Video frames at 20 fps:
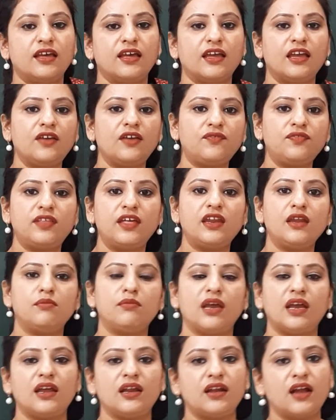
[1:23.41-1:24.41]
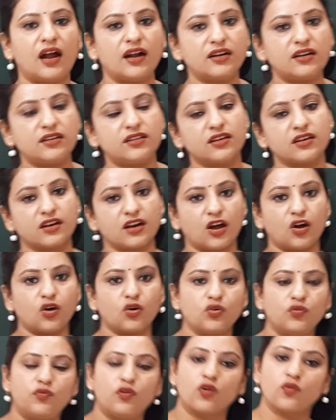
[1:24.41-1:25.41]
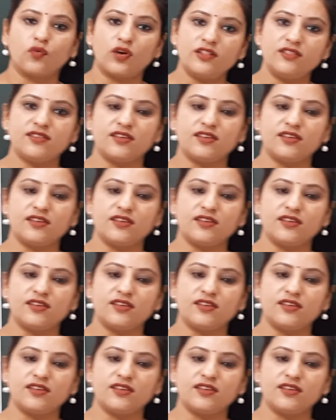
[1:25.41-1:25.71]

if they remain under the ground for one